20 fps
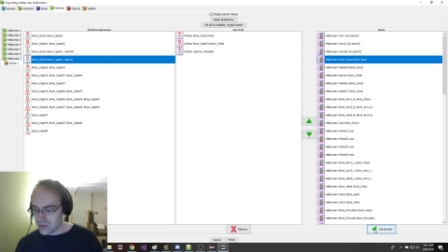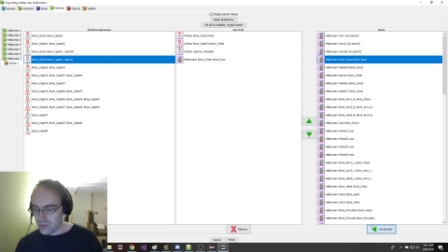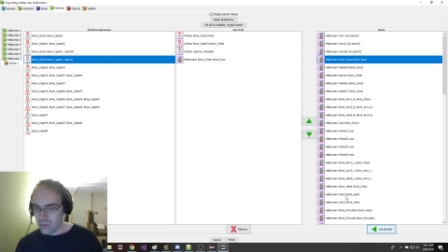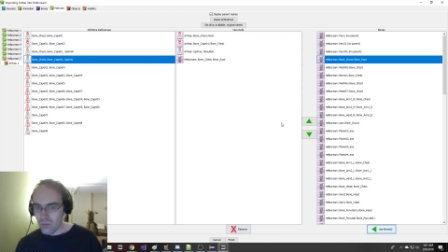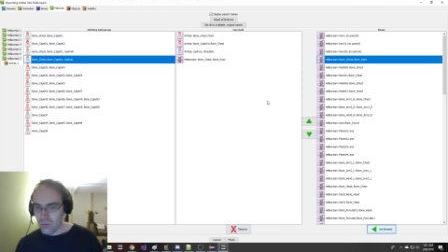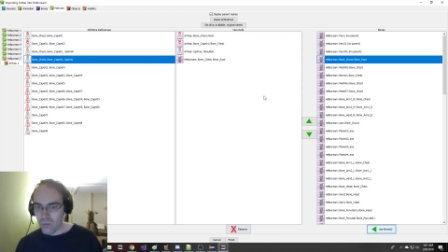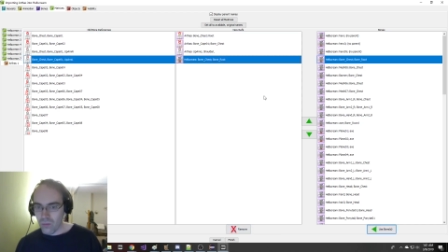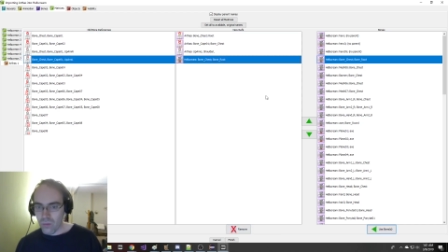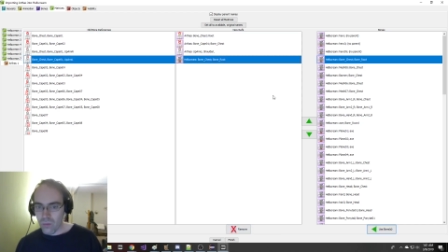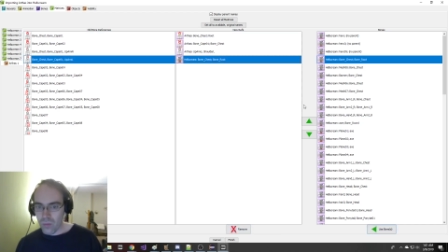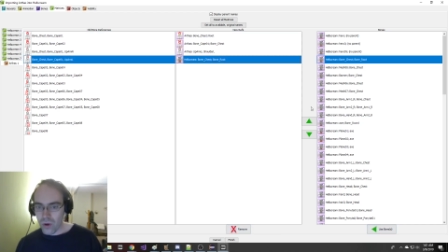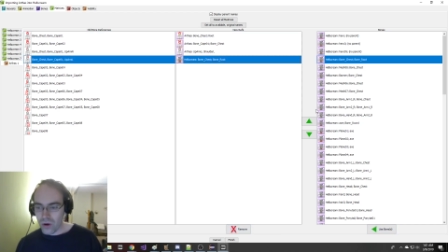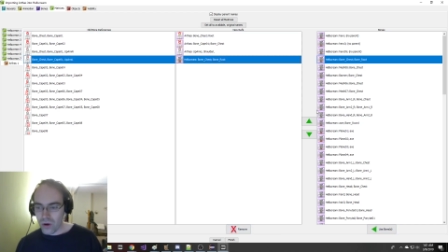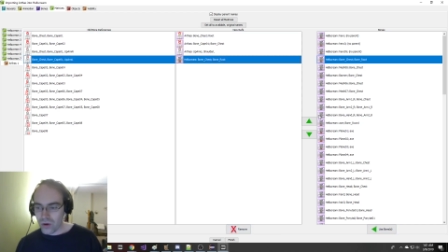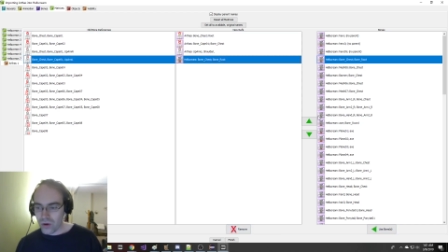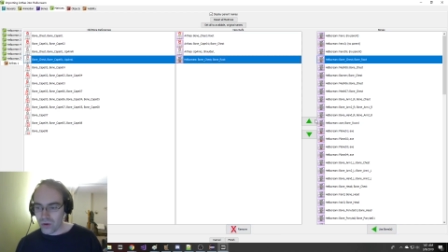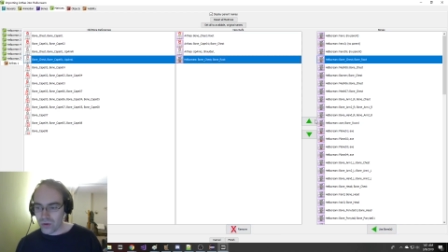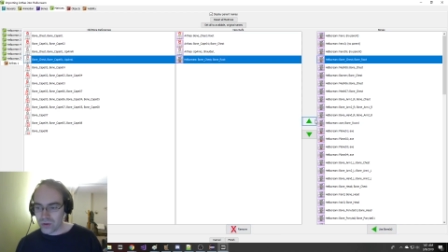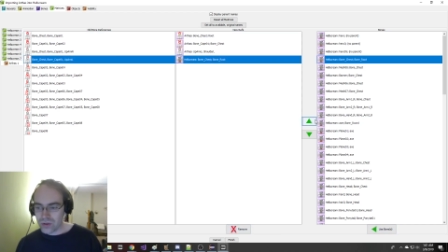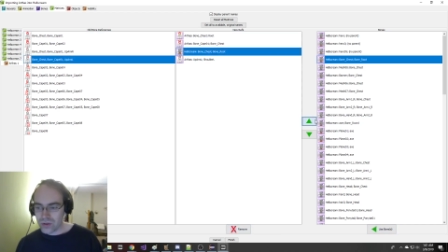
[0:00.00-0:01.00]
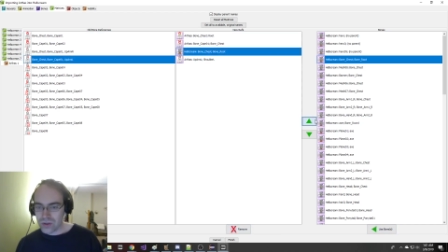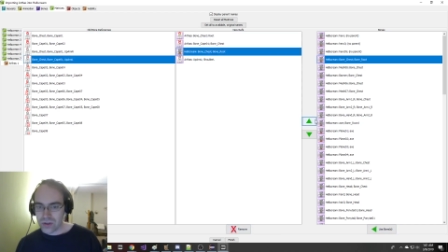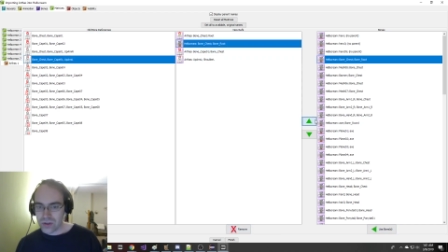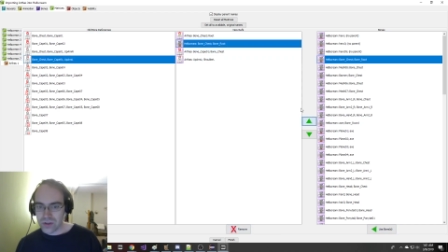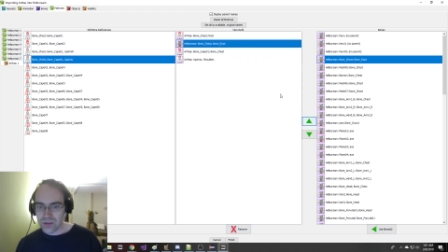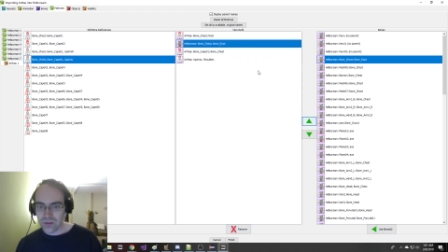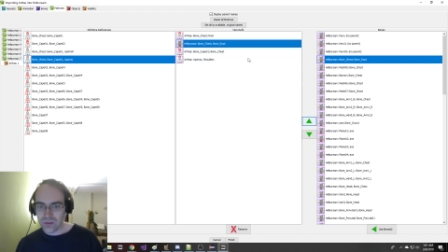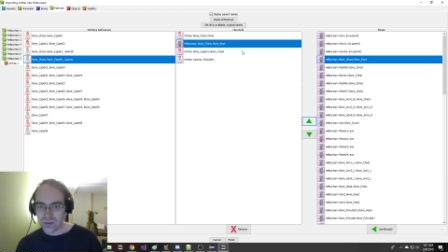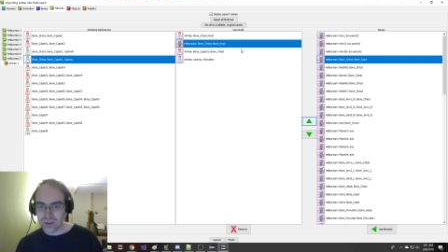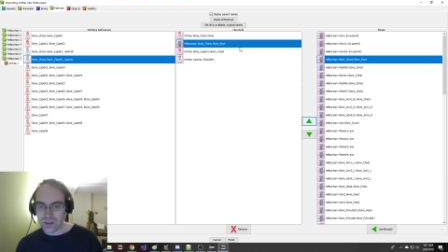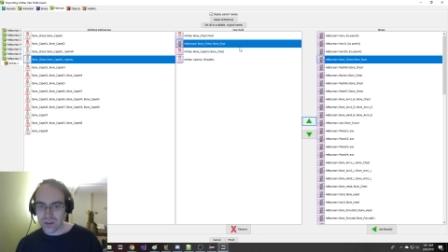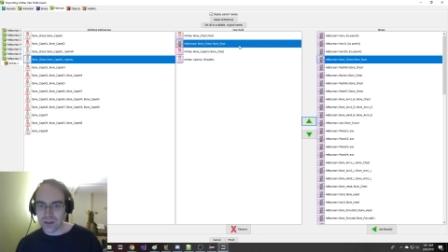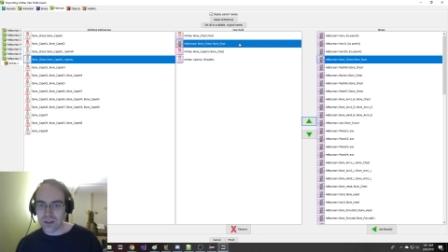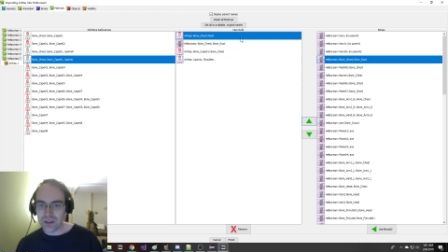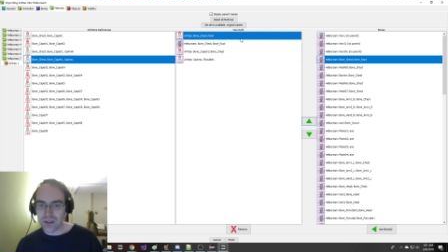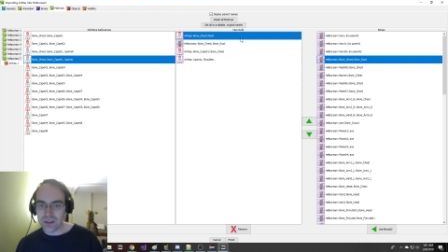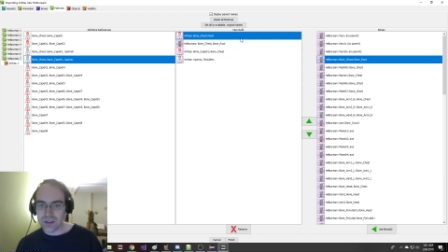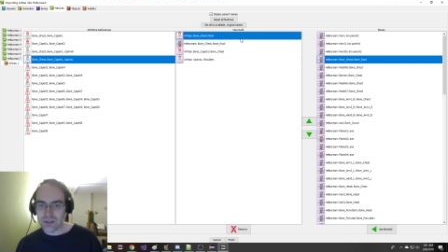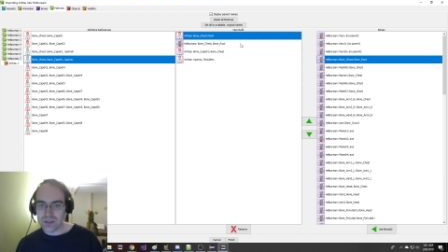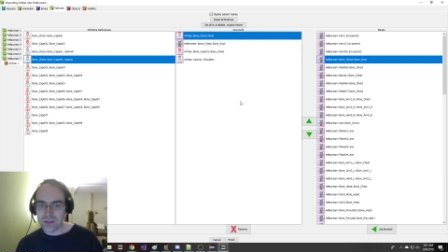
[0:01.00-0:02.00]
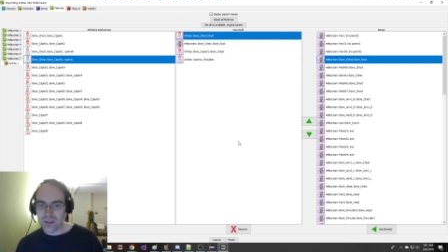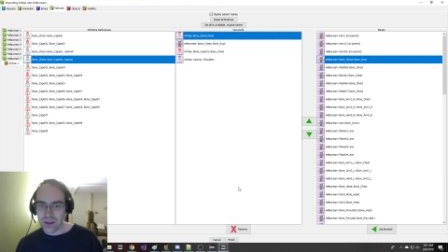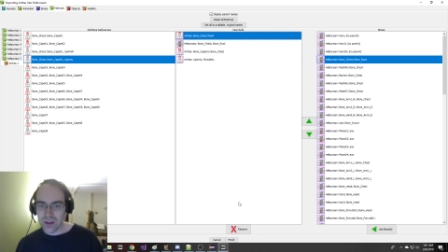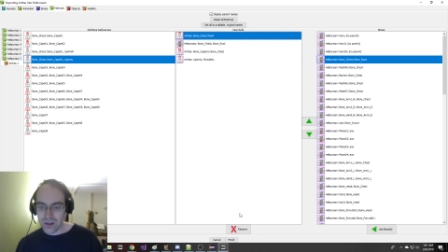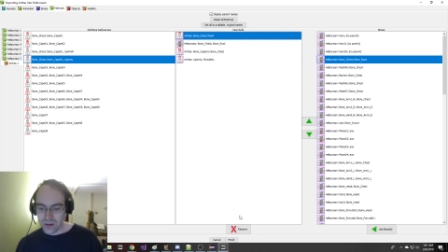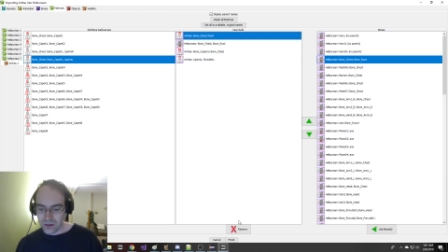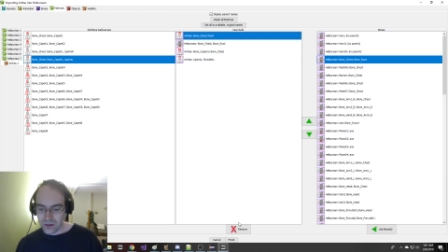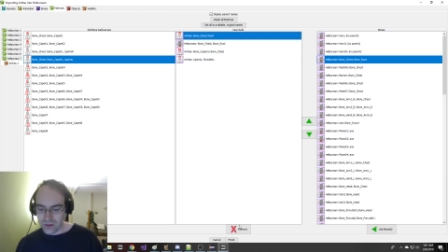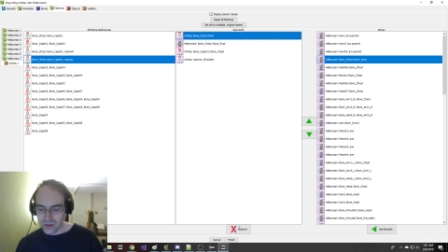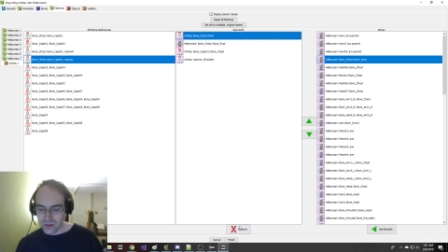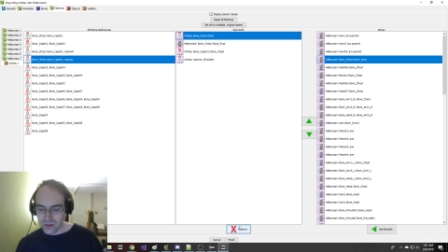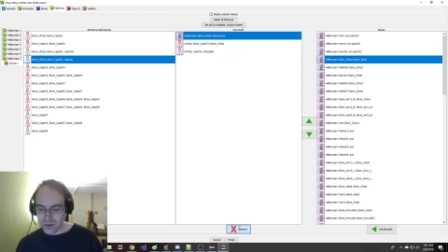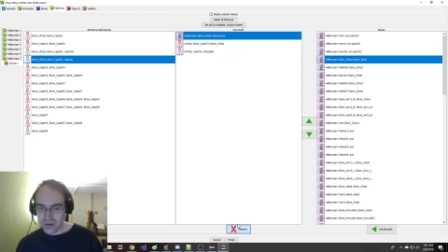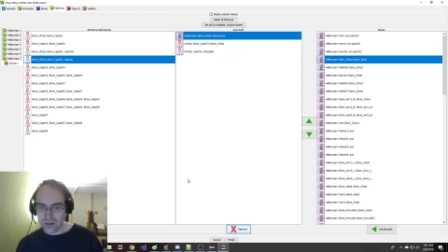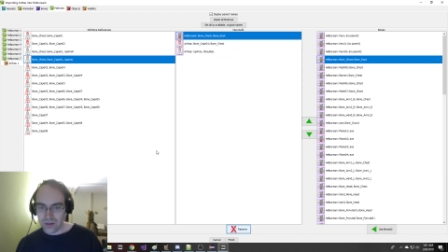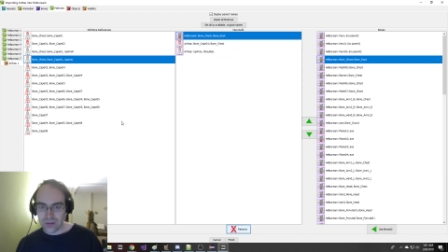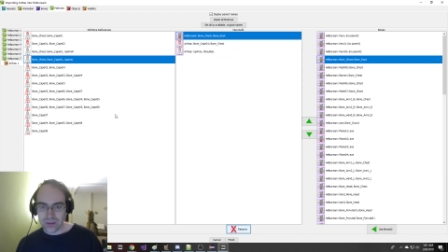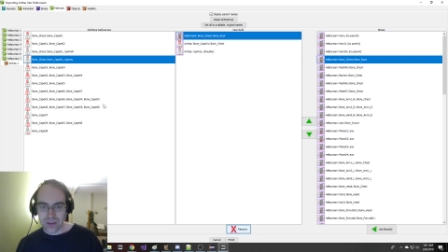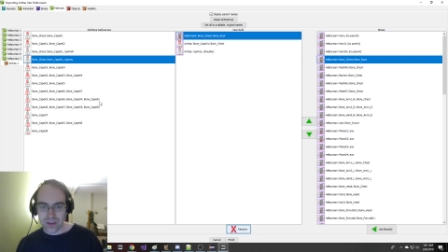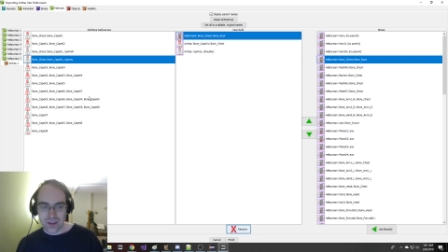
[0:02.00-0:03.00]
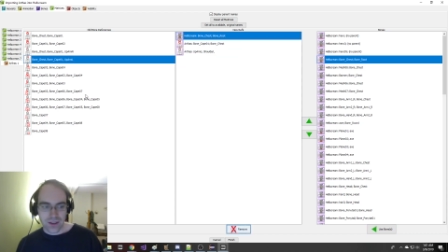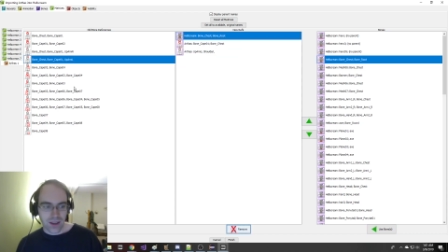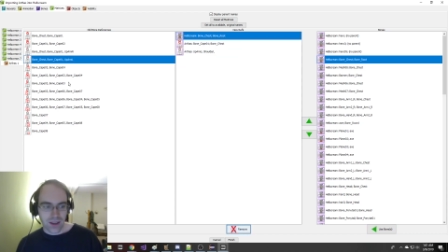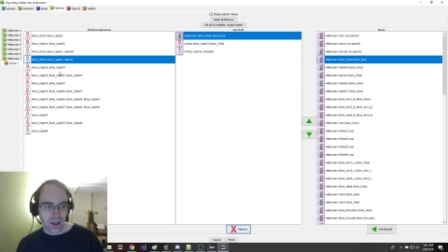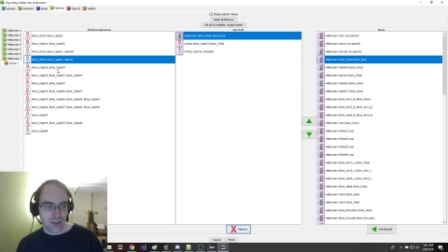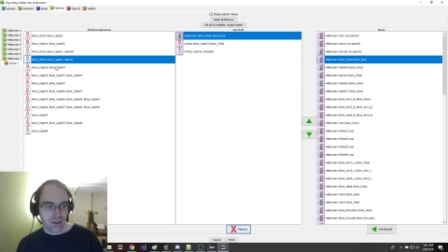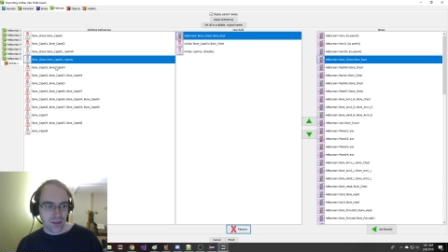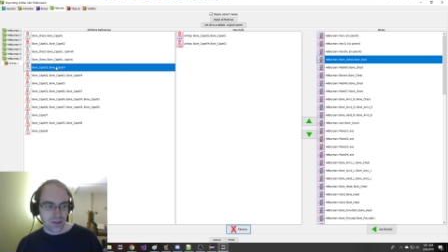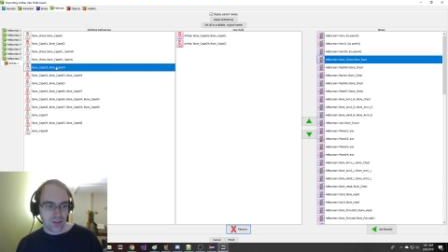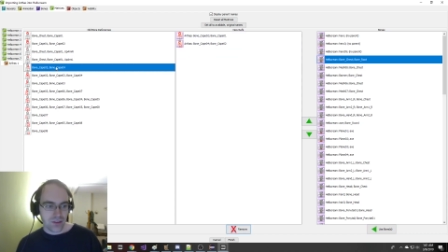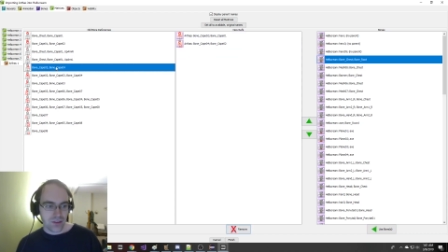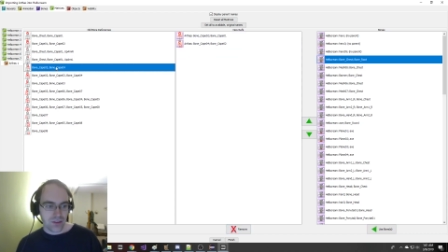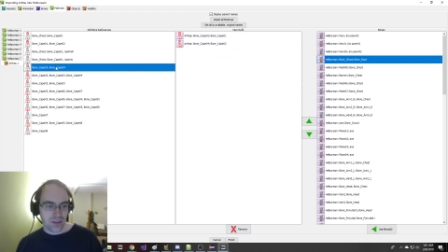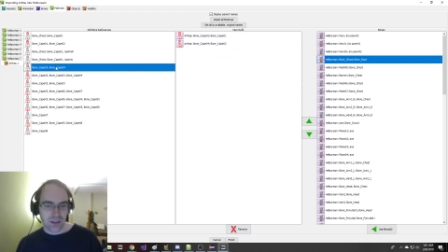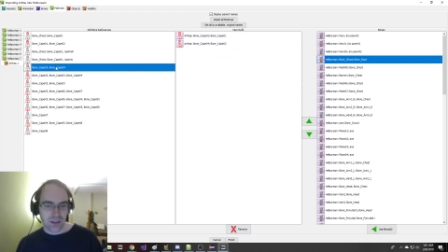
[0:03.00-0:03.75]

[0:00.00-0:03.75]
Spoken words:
most of these are linking, and this is